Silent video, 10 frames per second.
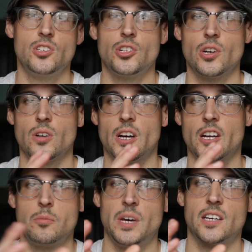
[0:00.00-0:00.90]
You don't
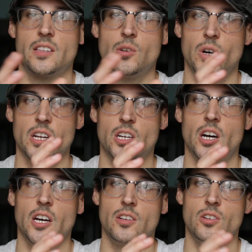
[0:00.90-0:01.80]
automatically want to
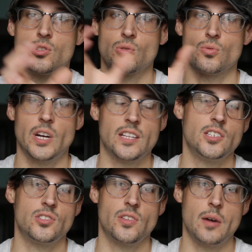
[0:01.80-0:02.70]
cut
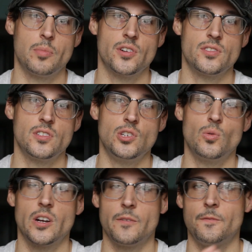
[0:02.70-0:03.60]
directly to that person. You
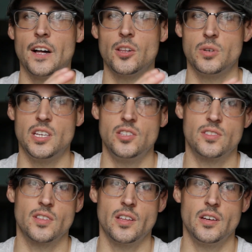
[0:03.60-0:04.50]
want to follow
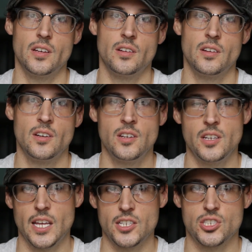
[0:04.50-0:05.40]
into the
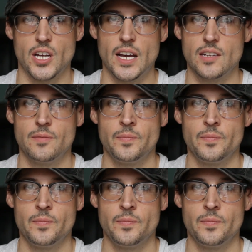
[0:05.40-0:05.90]
next shot.